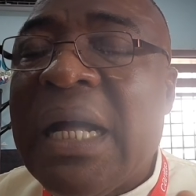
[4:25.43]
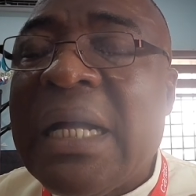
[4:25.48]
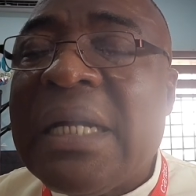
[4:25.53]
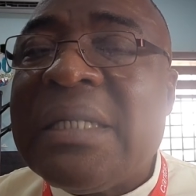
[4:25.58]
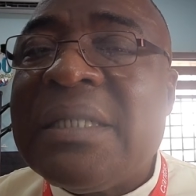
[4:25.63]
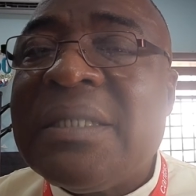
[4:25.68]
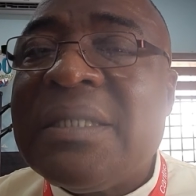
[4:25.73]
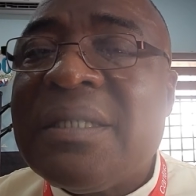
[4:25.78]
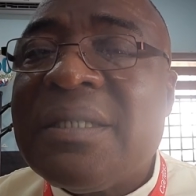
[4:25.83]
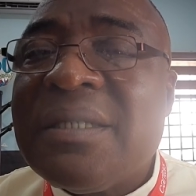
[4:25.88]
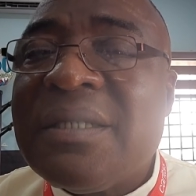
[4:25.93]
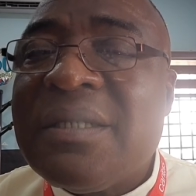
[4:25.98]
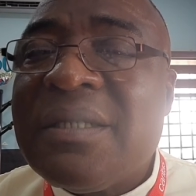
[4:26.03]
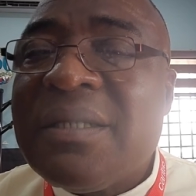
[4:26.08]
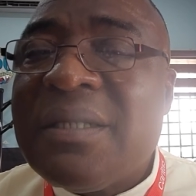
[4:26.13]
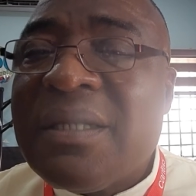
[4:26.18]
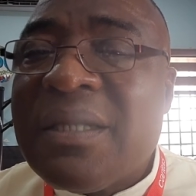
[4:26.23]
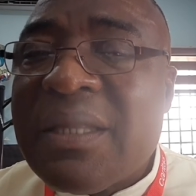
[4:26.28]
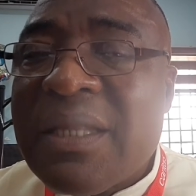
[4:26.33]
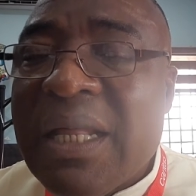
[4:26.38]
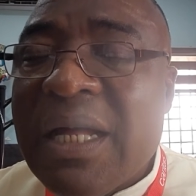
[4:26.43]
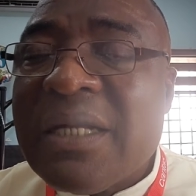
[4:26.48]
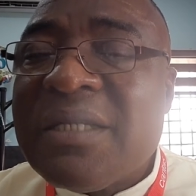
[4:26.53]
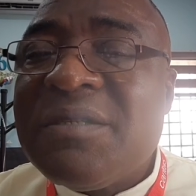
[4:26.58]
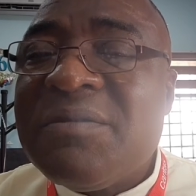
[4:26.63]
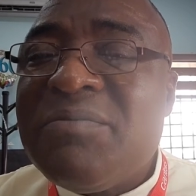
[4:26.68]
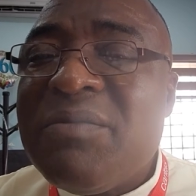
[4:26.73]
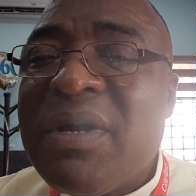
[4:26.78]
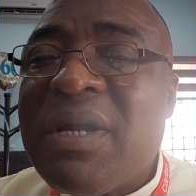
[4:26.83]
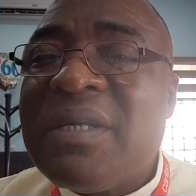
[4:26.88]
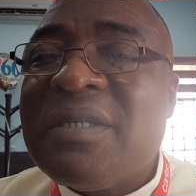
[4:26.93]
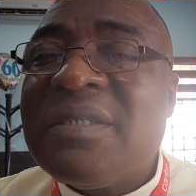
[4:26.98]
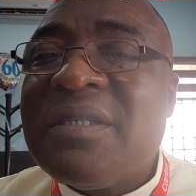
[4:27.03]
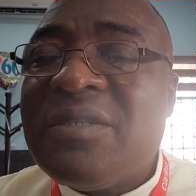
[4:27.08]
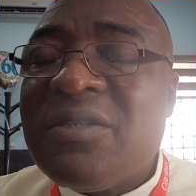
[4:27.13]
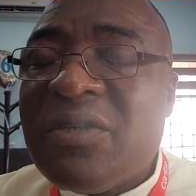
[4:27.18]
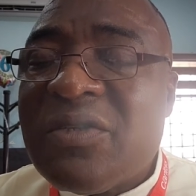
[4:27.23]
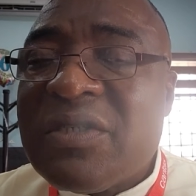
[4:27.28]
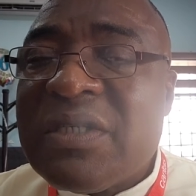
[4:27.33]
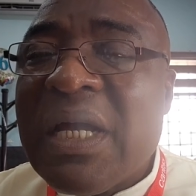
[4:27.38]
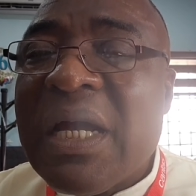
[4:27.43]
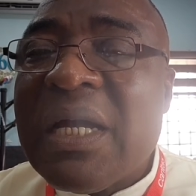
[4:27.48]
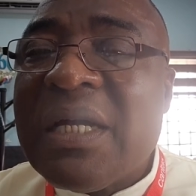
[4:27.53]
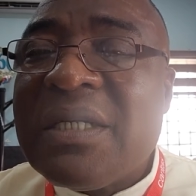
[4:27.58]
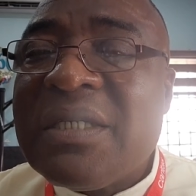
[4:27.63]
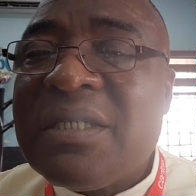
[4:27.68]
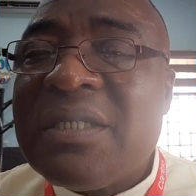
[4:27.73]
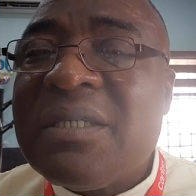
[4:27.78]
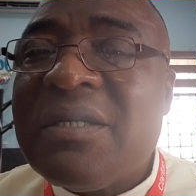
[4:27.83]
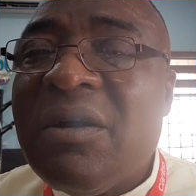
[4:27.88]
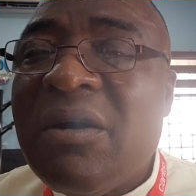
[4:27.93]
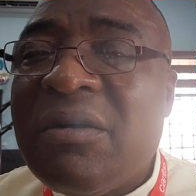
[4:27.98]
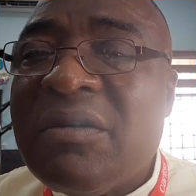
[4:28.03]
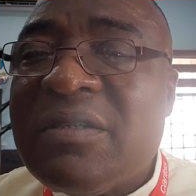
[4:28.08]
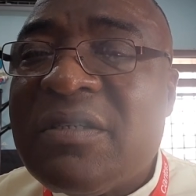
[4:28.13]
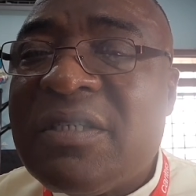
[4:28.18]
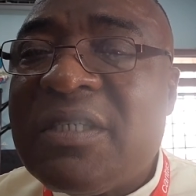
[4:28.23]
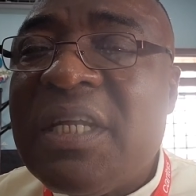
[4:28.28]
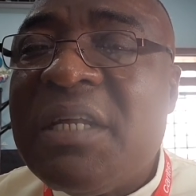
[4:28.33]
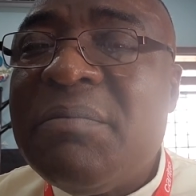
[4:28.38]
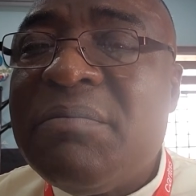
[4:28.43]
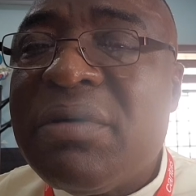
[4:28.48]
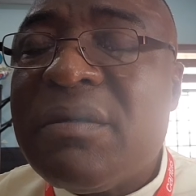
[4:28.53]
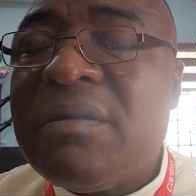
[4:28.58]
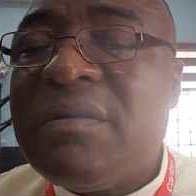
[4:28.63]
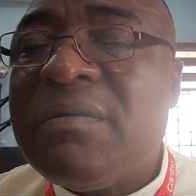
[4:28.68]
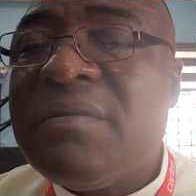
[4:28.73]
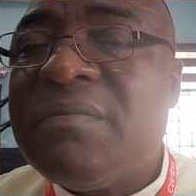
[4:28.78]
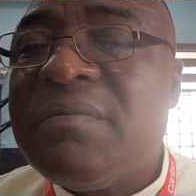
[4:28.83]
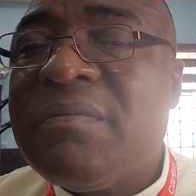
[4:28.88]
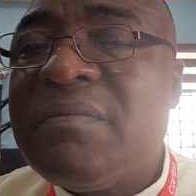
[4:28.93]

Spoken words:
and that makes the society unstable.